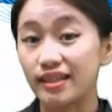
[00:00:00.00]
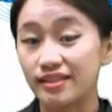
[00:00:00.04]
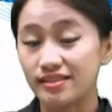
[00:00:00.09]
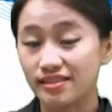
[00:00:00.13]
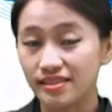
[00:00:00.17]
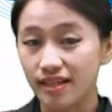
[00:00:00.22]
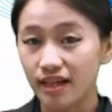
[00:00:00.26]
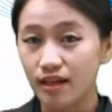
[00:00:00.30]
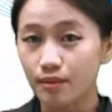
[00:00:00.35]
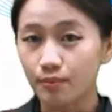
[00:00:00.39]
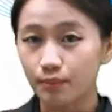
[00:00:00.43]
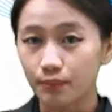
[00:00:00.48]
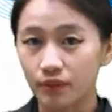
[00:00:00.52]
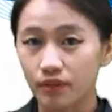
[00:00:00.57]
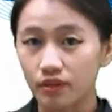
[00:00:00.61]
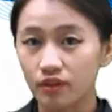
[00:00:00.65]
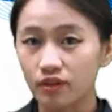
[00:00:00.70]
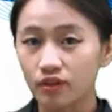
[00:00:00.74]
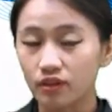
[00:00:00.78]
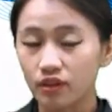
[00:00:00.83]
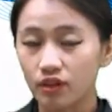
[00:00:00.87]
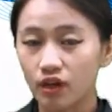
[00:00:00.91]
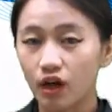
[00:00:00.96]

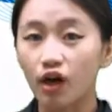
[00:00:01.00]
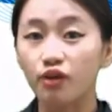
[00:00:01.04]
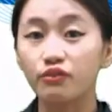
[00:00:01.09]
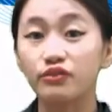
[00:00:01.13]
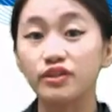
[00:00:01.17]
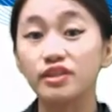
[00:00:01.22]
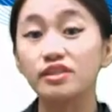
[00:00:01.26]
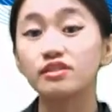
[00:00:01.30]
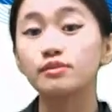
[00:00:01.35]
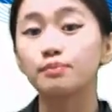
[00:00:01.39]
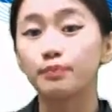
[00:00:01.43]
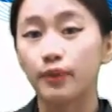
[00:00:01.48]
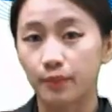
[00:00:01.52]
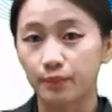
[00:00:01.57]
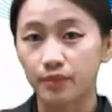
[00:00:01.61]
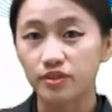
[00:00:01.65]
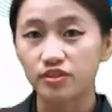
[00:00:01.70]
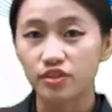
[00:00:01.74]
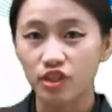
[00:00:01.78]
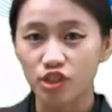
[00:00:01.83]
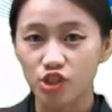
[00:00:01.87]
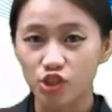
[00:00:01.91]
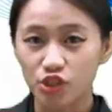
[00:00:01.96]
example of these
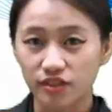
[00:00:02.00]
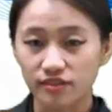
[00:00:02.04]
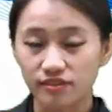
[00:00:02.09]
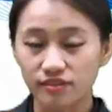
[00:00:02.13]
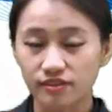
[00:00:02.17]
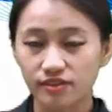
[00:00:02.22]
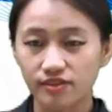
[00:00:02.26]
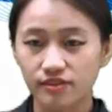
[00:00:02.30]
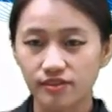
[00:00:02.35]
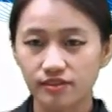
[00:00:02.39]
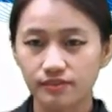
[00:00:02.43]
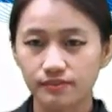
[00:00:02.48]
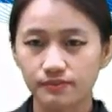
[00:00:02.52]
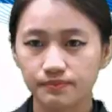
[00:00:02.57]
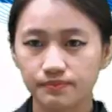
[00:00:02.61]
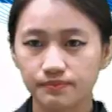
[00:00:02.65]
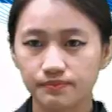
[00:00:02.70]
prepositions.